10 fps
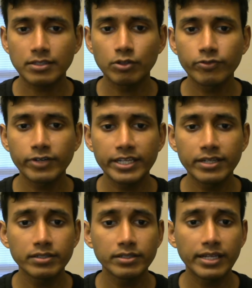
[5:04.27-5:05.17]
over
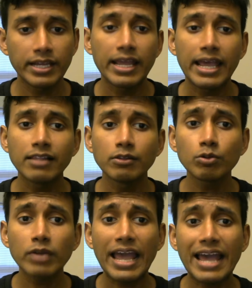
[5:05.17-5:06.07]
here. And look
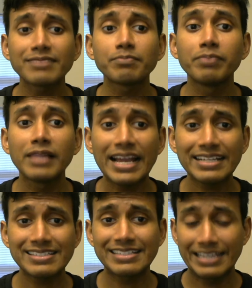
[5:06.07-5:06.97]
at black's
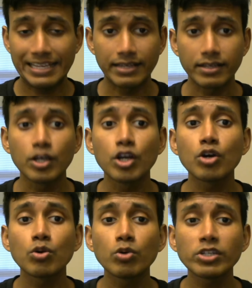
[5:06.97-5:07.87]
king,
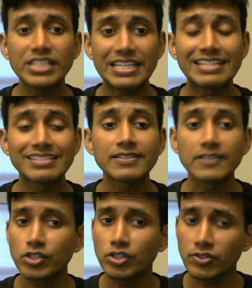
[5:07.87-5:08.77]
which is
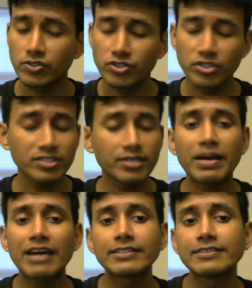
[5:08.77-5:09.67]
just
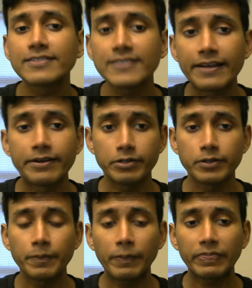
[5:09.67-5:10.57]
about at the center.
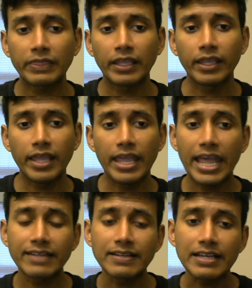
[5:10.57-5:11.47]

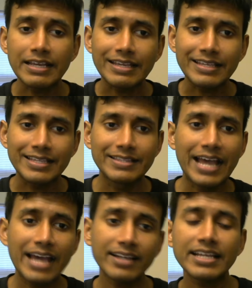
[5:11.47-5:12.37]
And
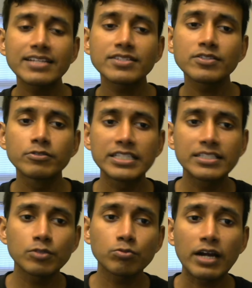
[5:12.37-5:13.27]
that is the
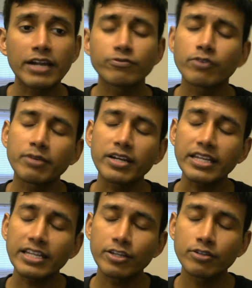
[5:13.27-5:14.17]
reason why, from a
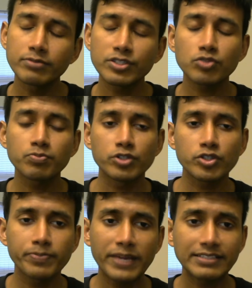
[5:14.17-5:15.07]
human's
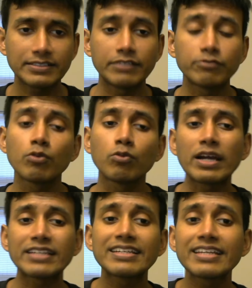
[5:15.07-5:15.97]
perspective, white
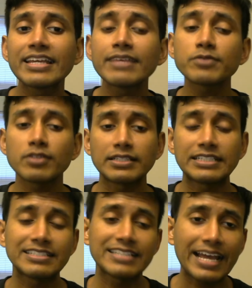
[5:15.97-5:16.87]
keeps on
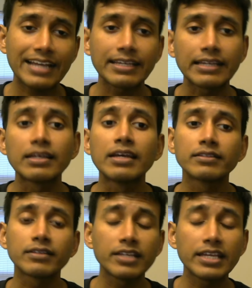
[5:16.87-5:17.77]
attacking the
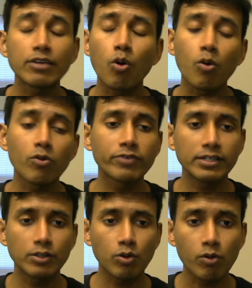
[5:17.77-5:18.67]
king over and
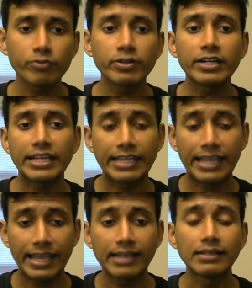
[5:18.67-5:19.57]
over
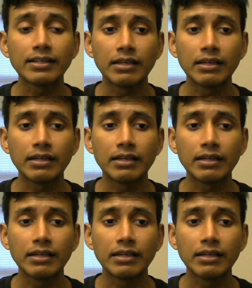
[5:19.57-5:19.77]
again